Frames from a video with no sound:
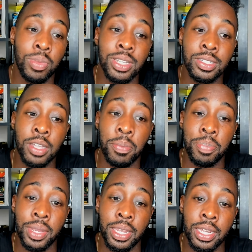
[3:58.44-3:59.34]
up
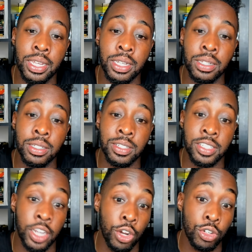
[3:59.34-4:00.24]
being
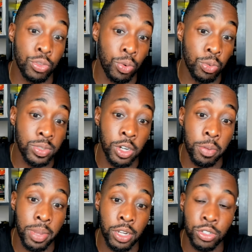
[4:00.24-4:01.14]
Sarah's room, Sarah
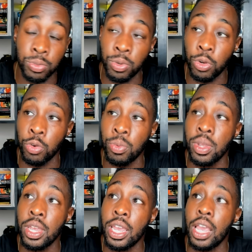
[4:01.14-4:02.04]
Cerebello's room.
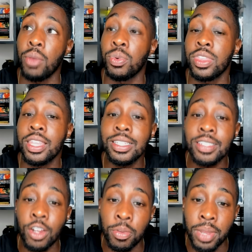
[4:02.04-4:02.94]
And within
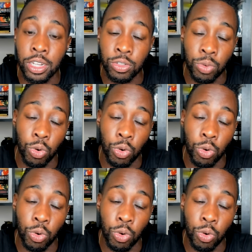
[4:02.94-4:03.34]
Sarah Cerebello's room, we